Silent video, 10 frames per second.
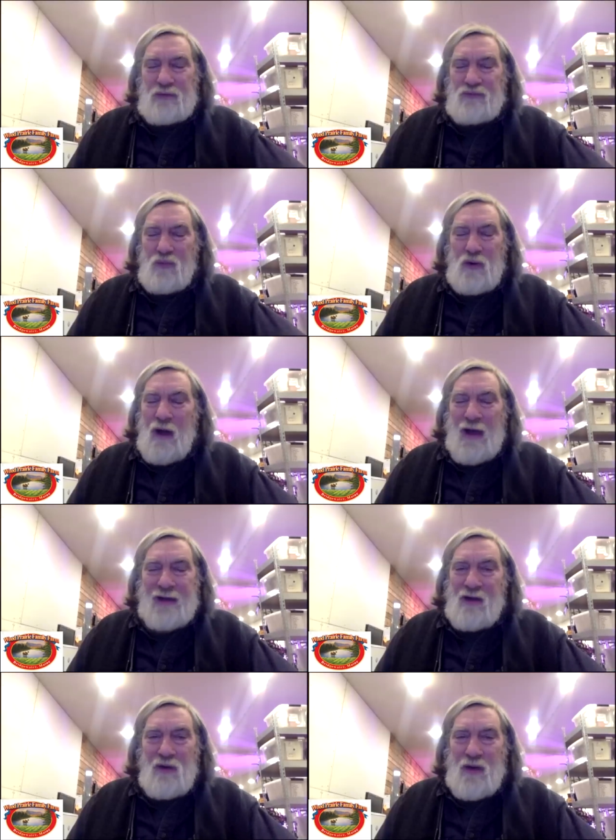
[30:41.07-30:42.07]
Even
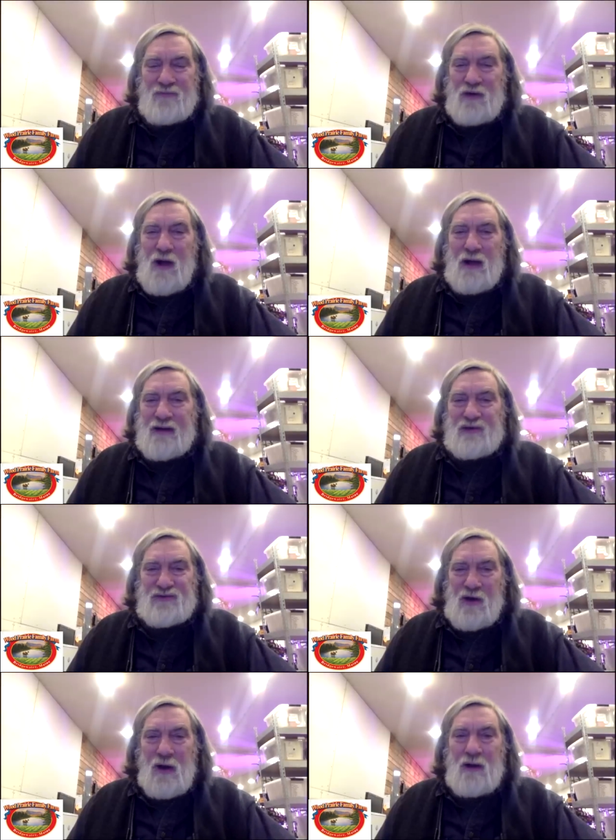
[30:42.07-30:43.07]
before Idaho ever
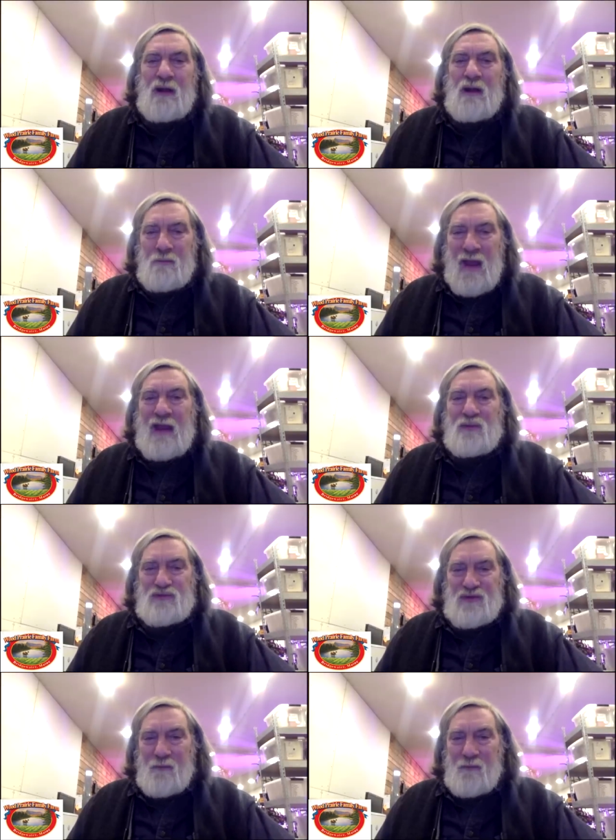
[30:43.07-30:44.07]
got its start,
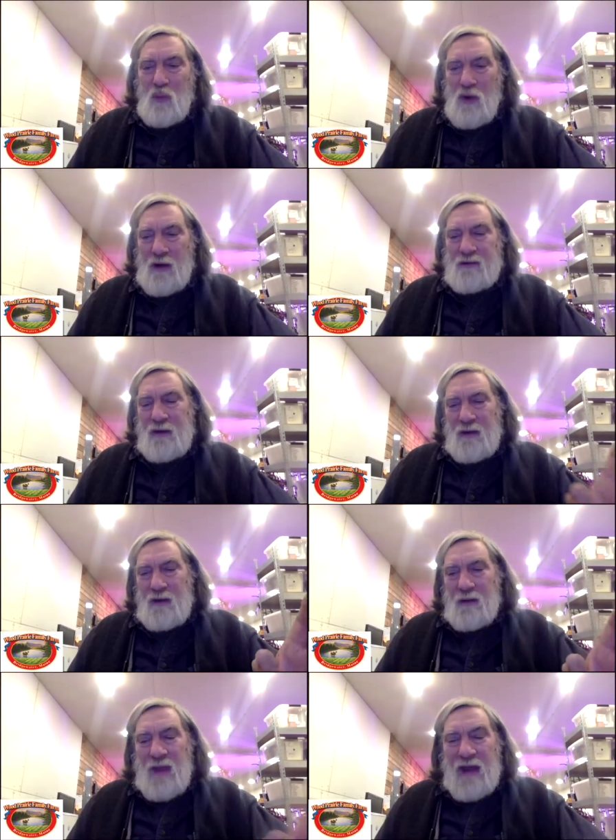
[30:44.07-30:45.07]
Maine was number
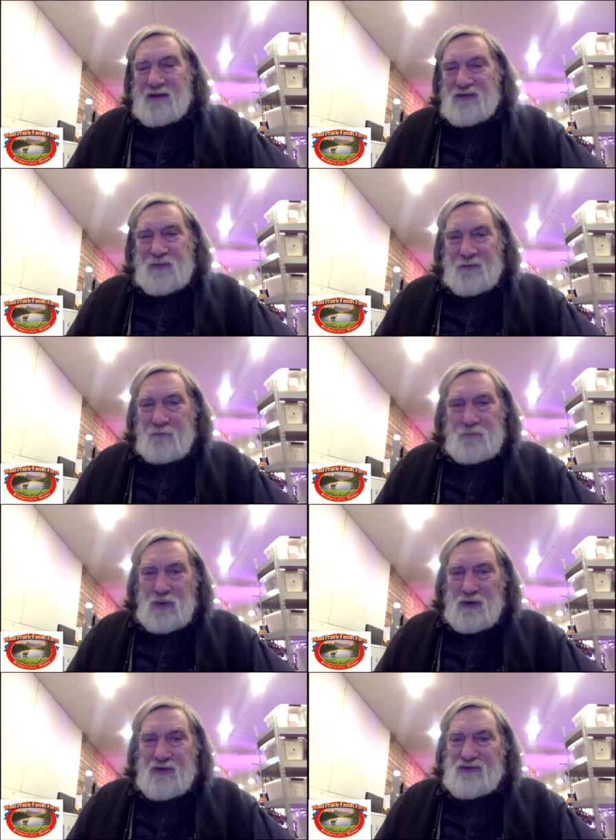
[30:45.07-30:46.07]
one. Maine
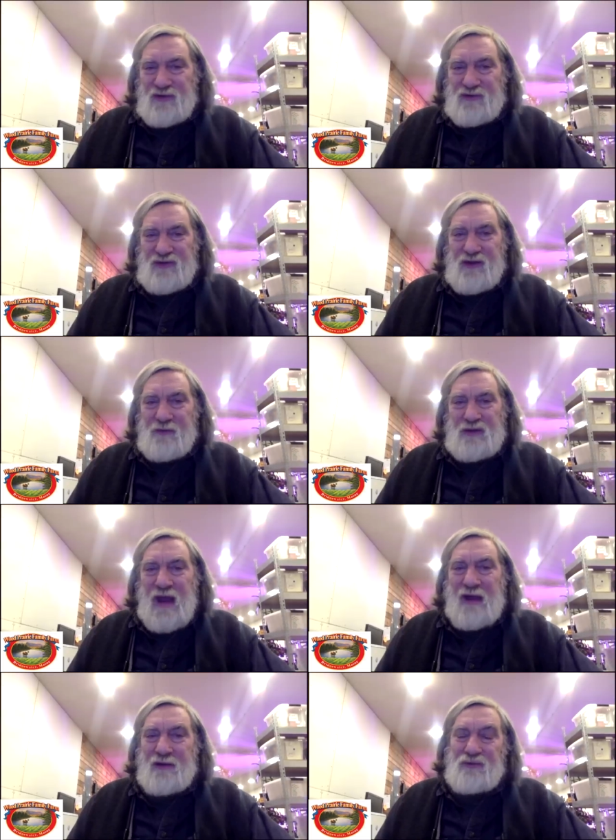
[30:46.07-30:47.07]
has been
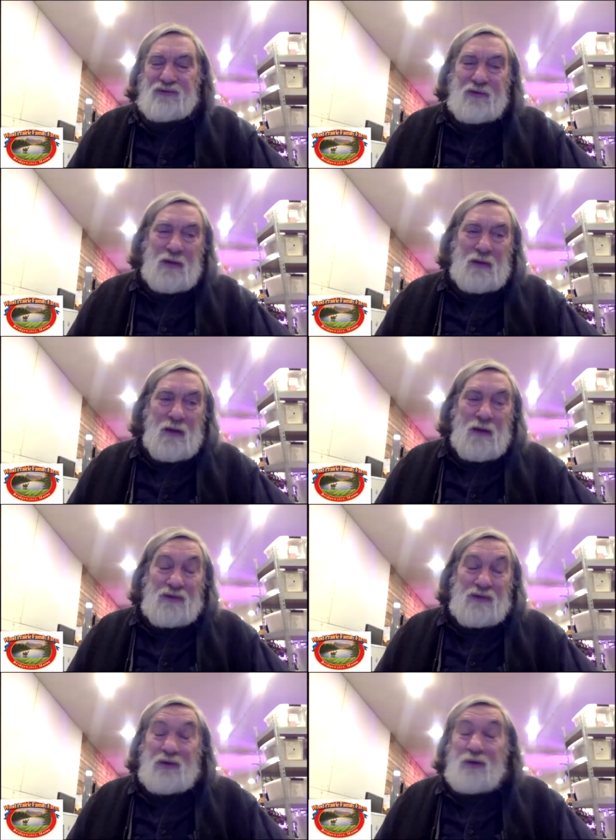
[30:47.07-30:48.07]
producing seed potatoes,
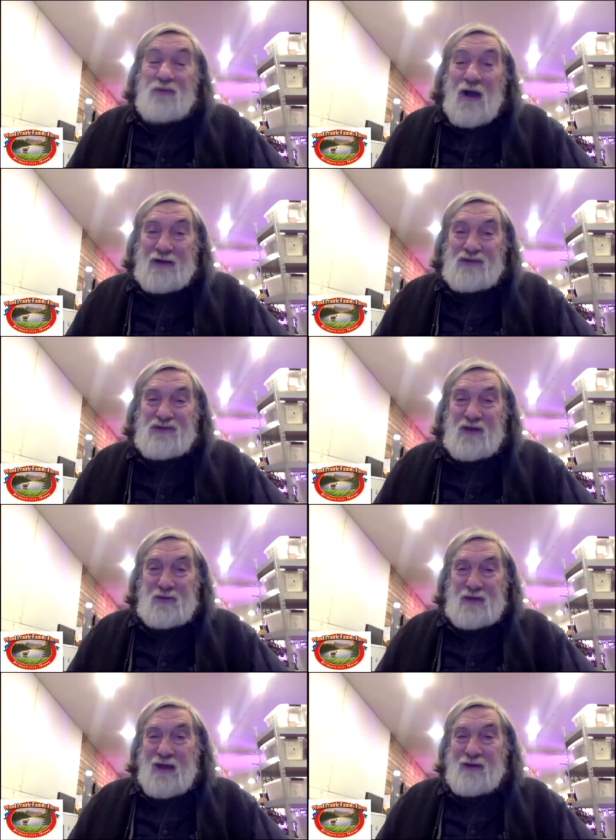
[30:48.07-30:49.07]

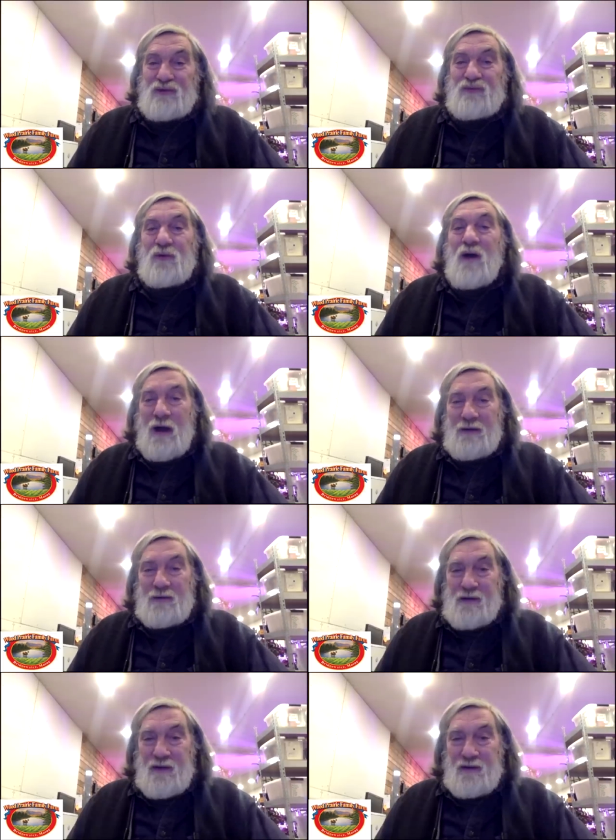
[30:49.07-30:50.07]
certified seed potatoes
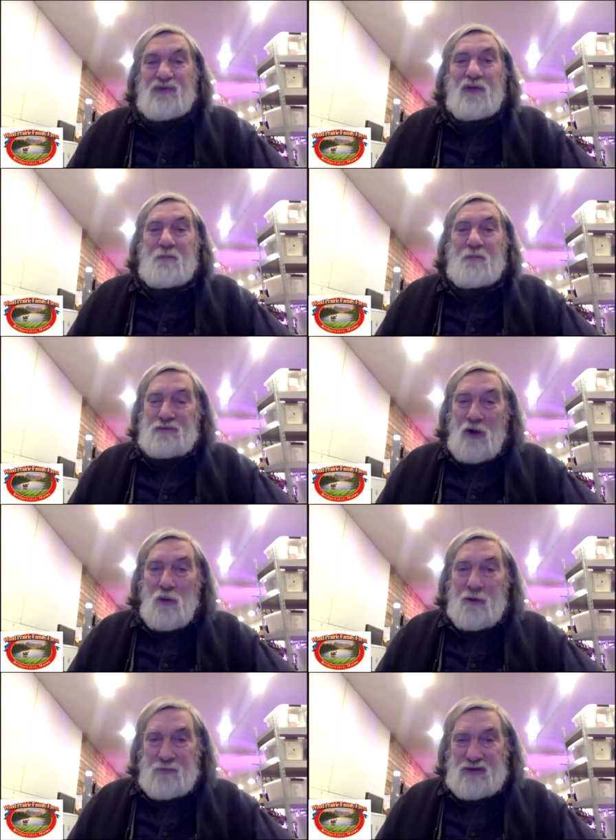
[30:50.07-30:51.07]
for 100 years.
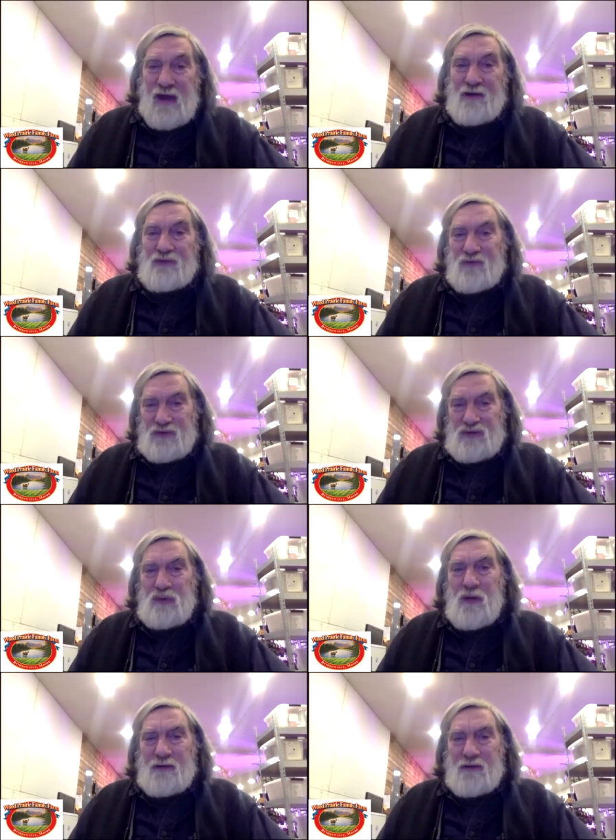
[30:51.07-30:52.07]
They've been growing
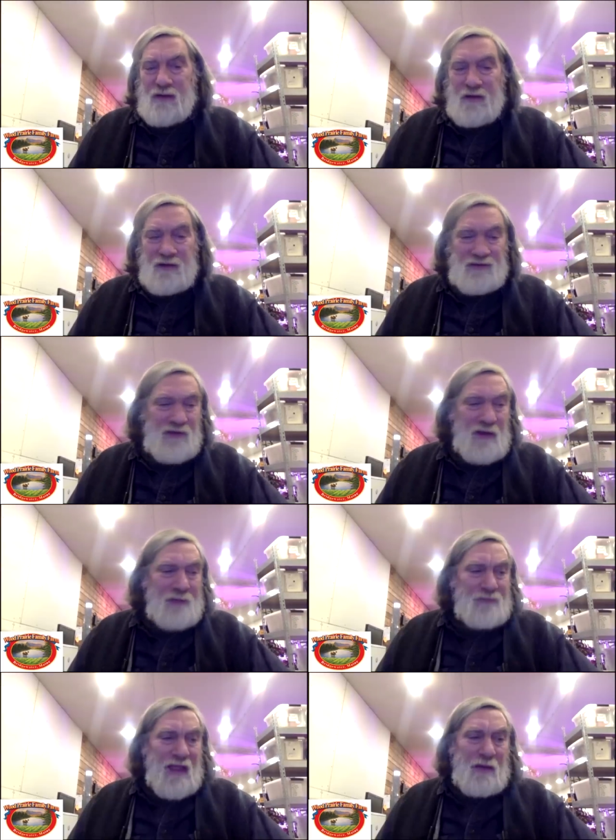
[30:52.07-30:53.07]
potatoes for 200
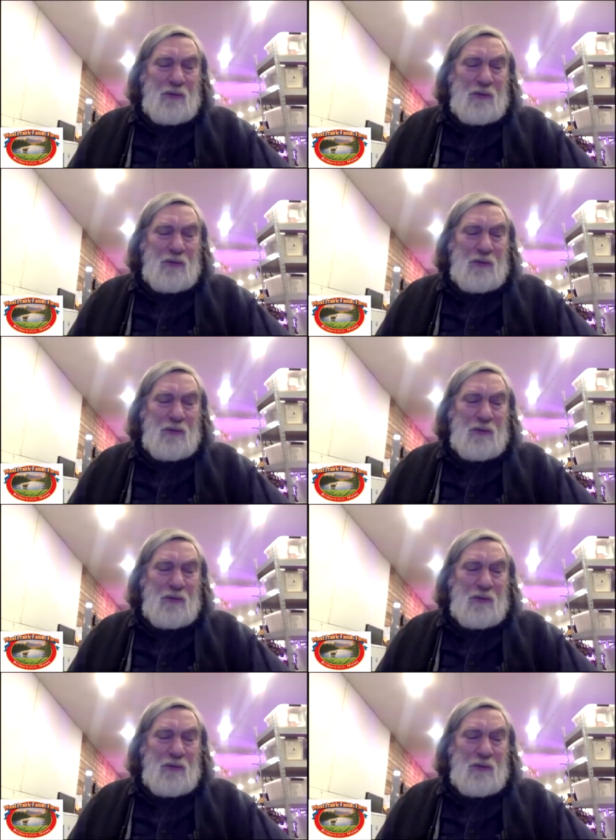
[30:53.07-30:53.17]
years,